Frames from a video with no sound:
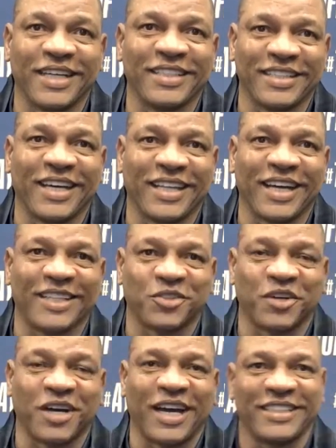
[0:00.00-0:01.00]
Yeah, that's
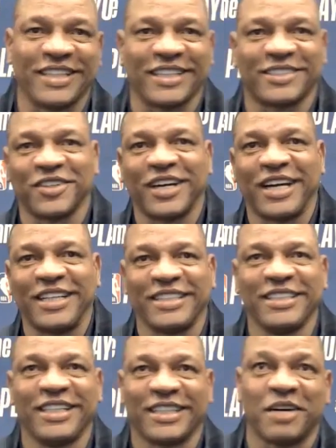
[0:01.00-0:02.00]
right. That's right. I
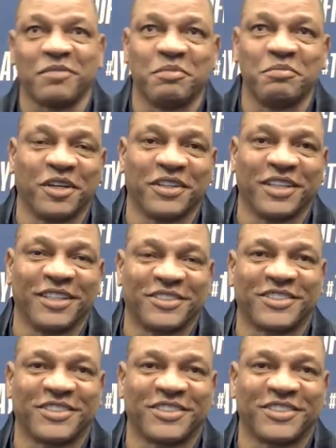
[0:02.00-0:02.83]
need a couple more of those.